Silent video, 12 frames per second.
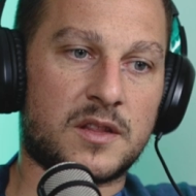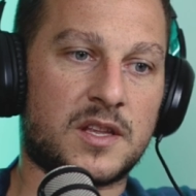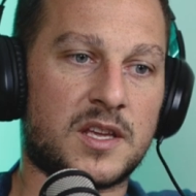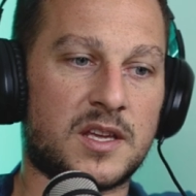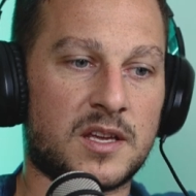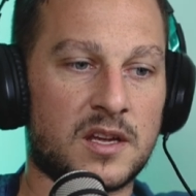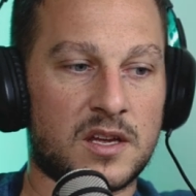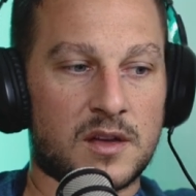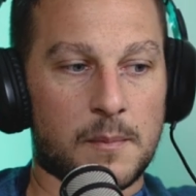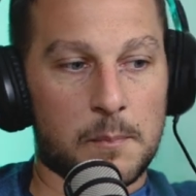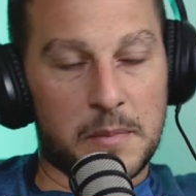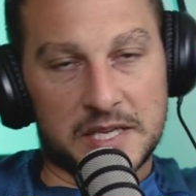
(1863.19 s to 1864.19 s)
the
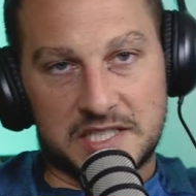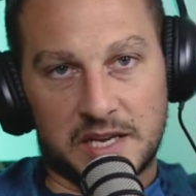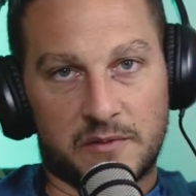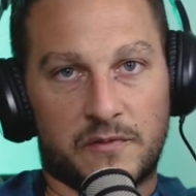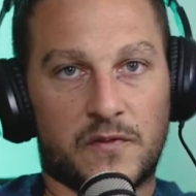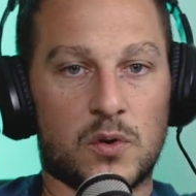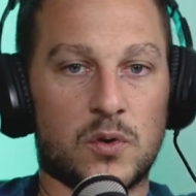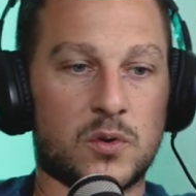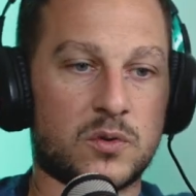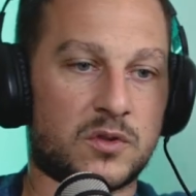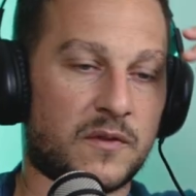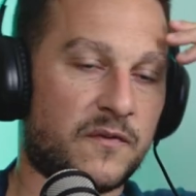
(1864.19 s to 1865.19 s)
missing
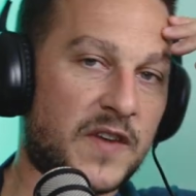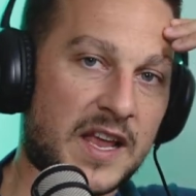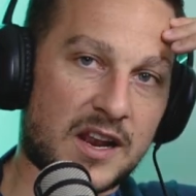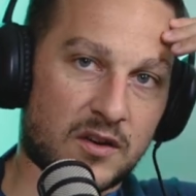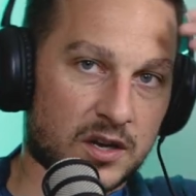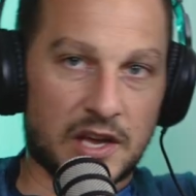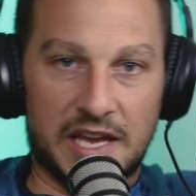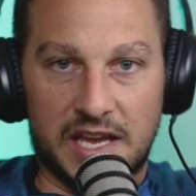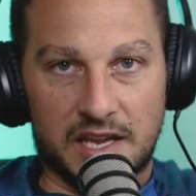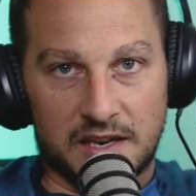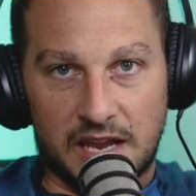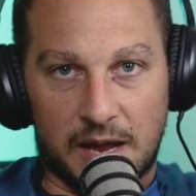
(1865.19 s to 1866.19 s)
food, the feeling like you're
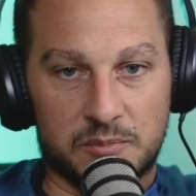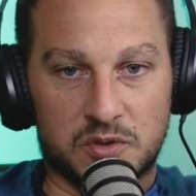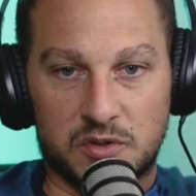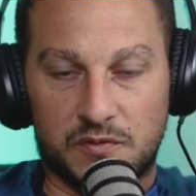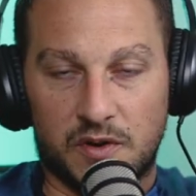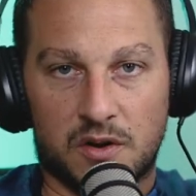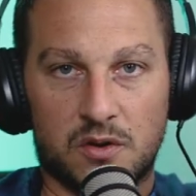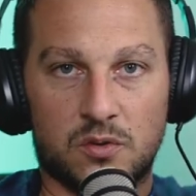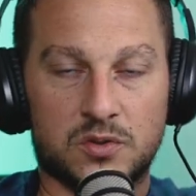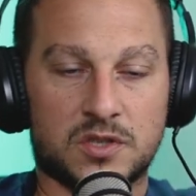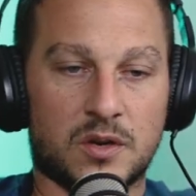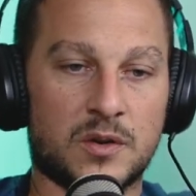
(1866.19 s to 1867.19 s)
eating absolutely fuck all.
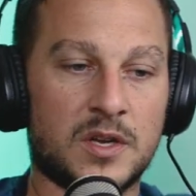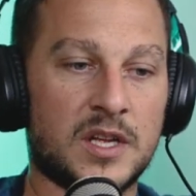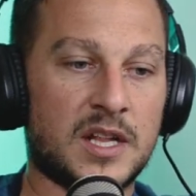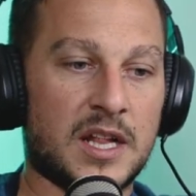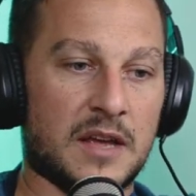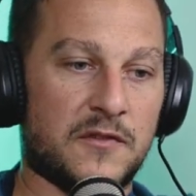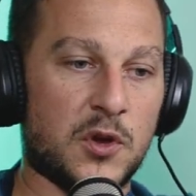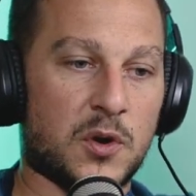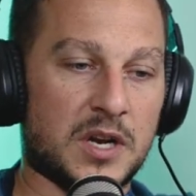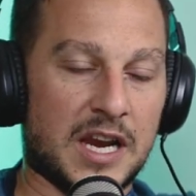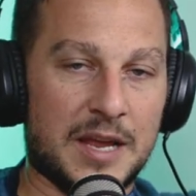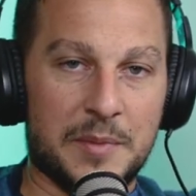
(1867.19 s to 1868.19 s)
So if you
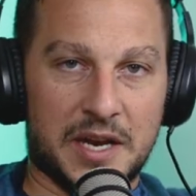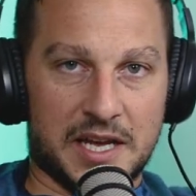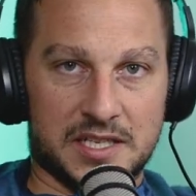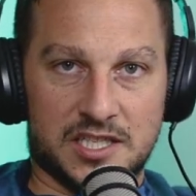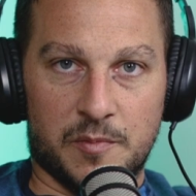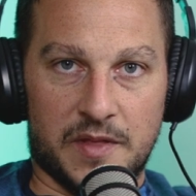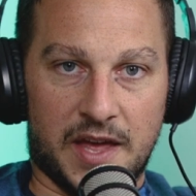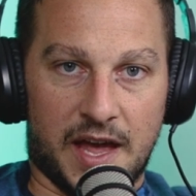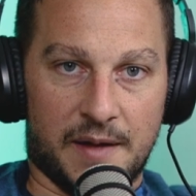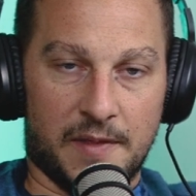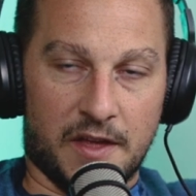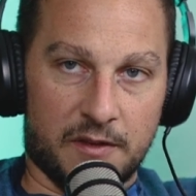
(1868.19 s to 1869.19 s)
can eliminate some of
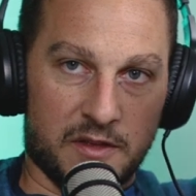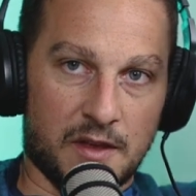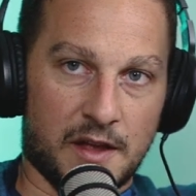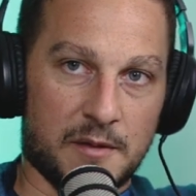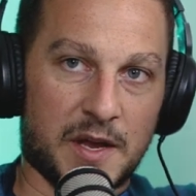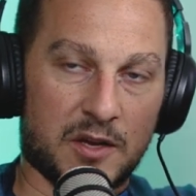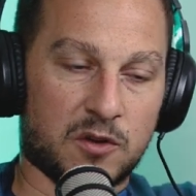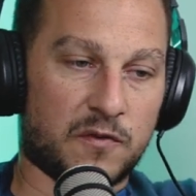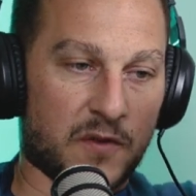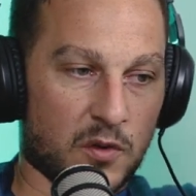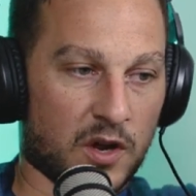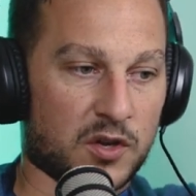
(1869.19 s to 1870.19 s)
that and make you
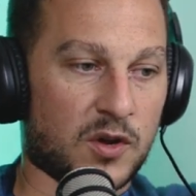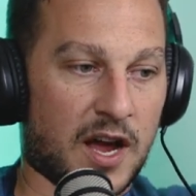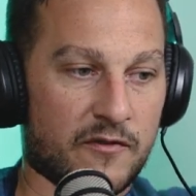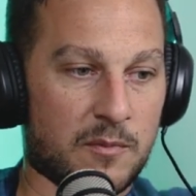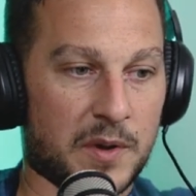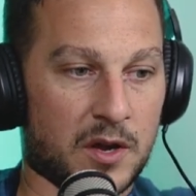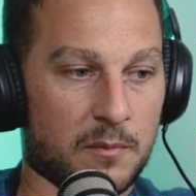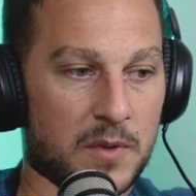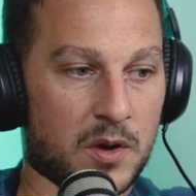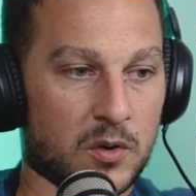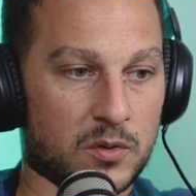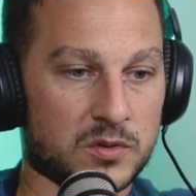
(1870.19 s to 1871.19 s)
feel like you're having bigger
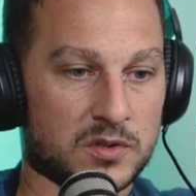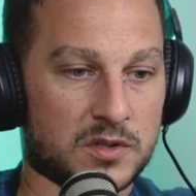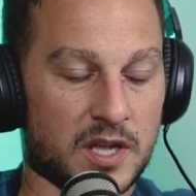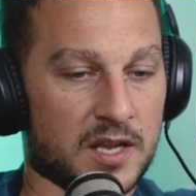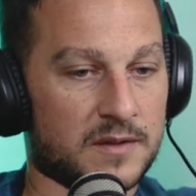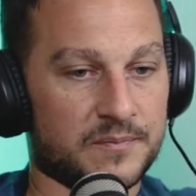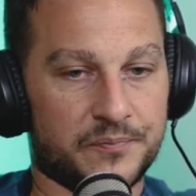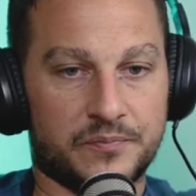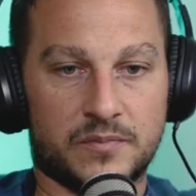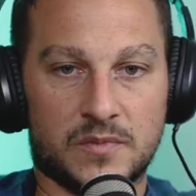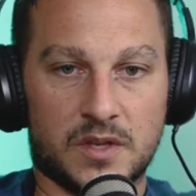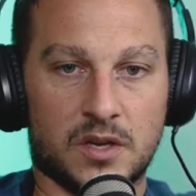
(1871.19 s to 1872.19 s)
meals, then
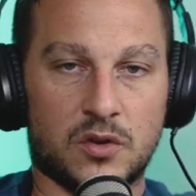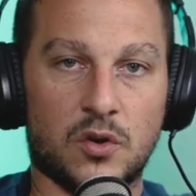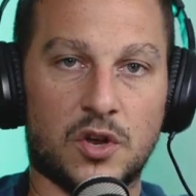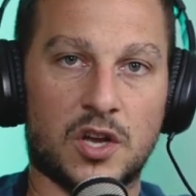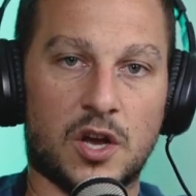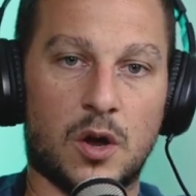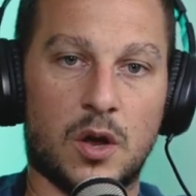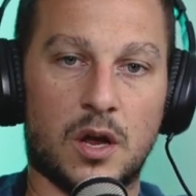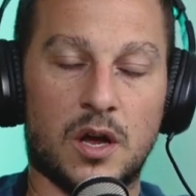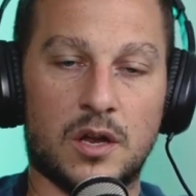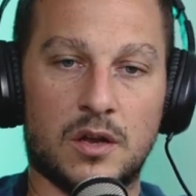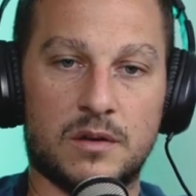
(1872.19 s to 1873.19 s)
you're going to
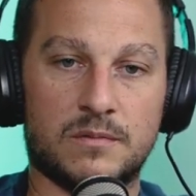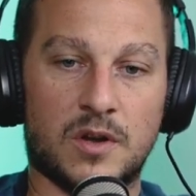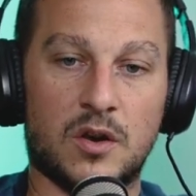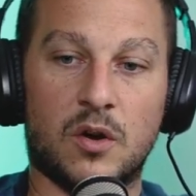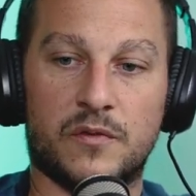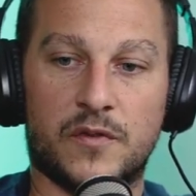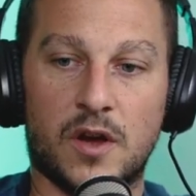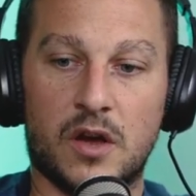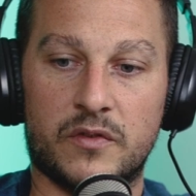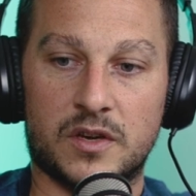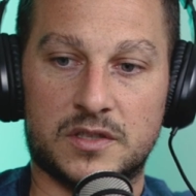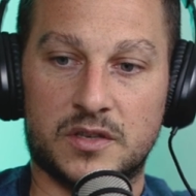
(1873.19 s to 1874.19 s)
go a lot
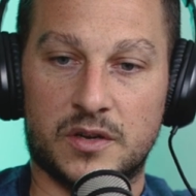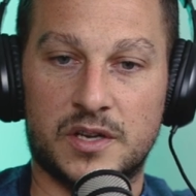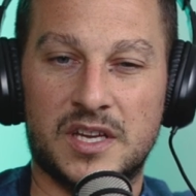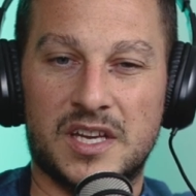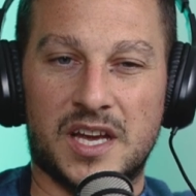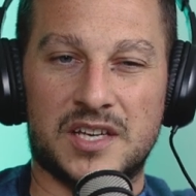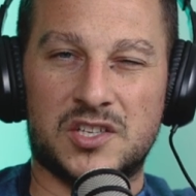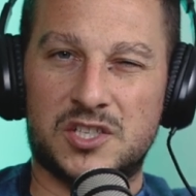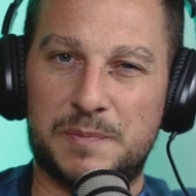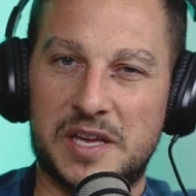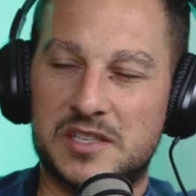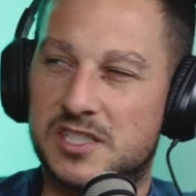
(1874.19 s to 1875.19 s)
further. So it's
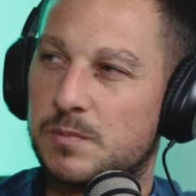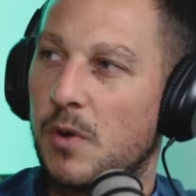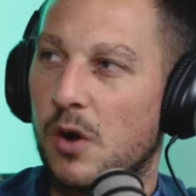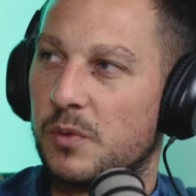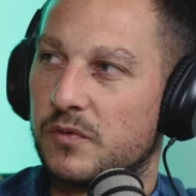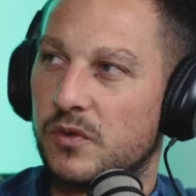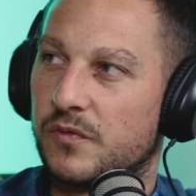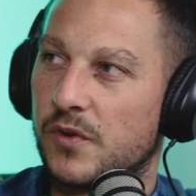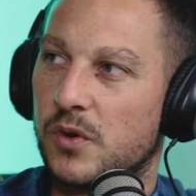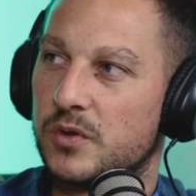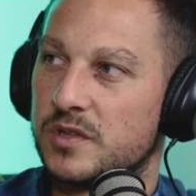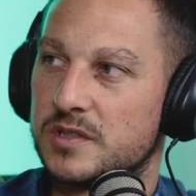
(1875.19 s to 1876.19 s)
just being smart with your
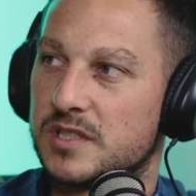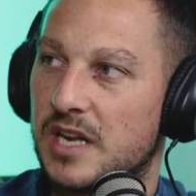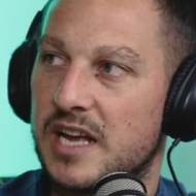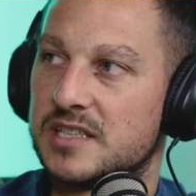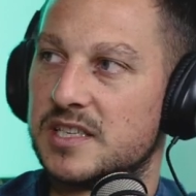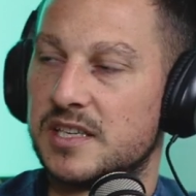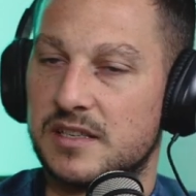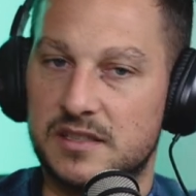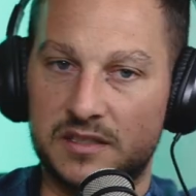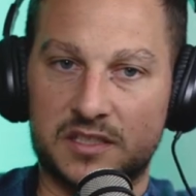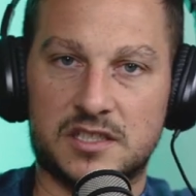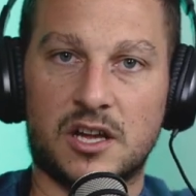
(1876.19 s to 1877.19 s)
food and selecting
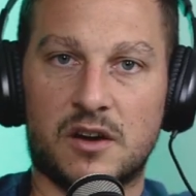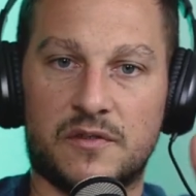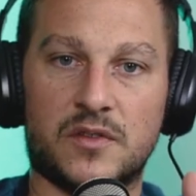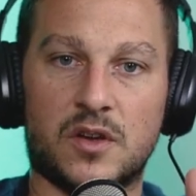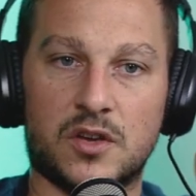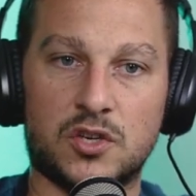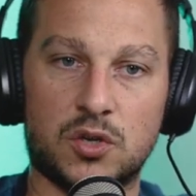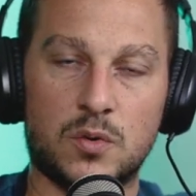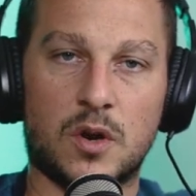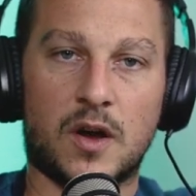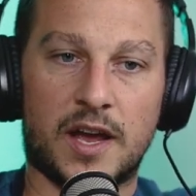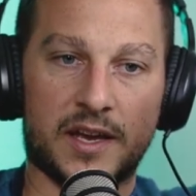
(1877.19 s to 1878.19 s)
stuff that you
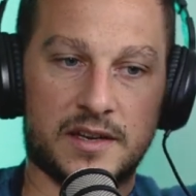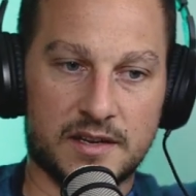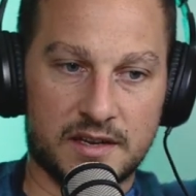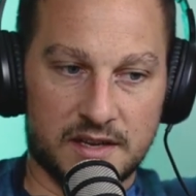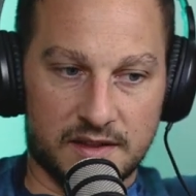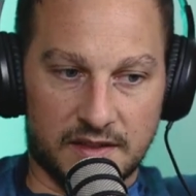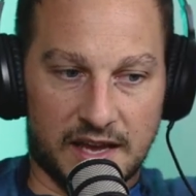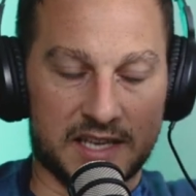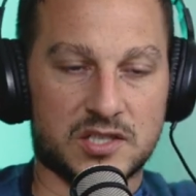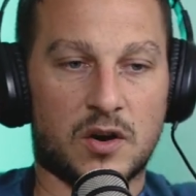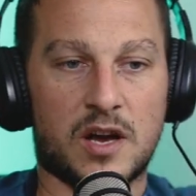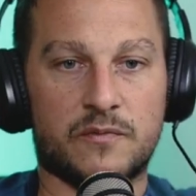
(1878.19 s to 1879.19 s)
like, that
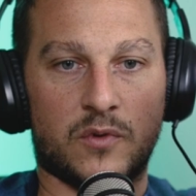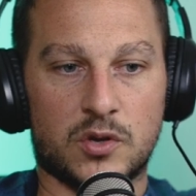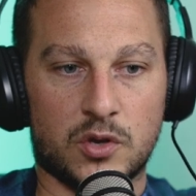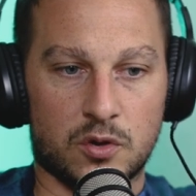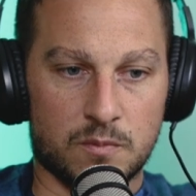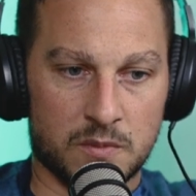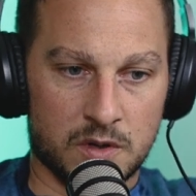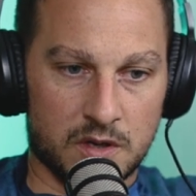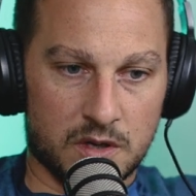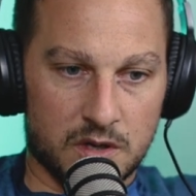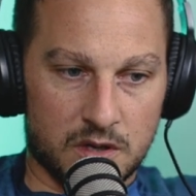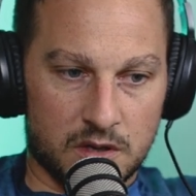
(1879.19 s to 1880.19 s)
is high volume,
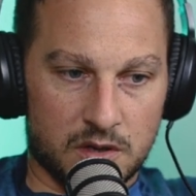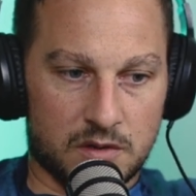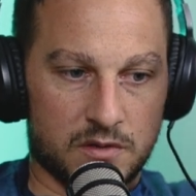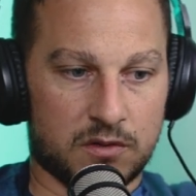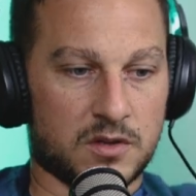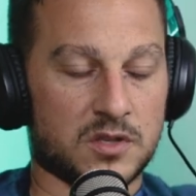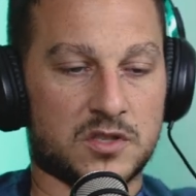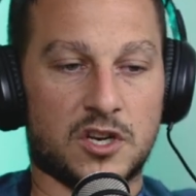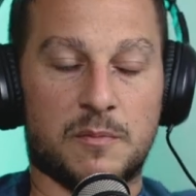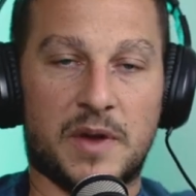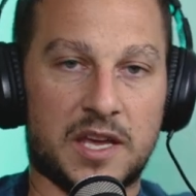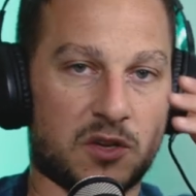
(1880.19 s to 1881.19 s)
that's going
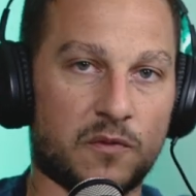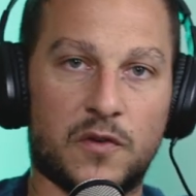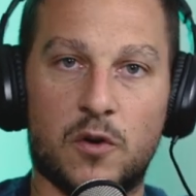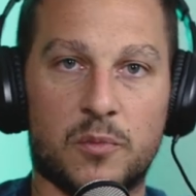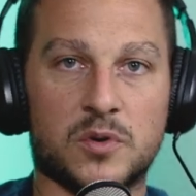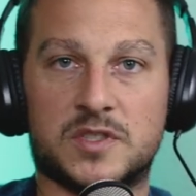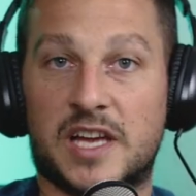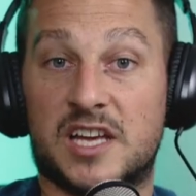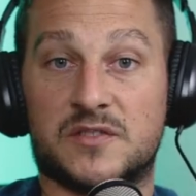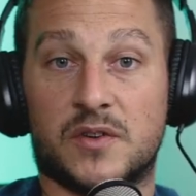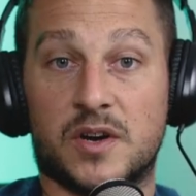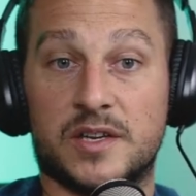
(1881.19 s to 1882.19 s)
to make you feel more
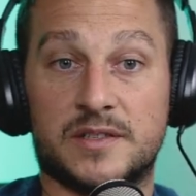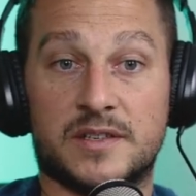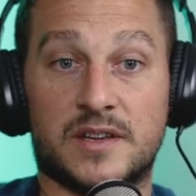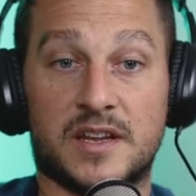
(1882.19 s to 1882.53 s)
satisfied.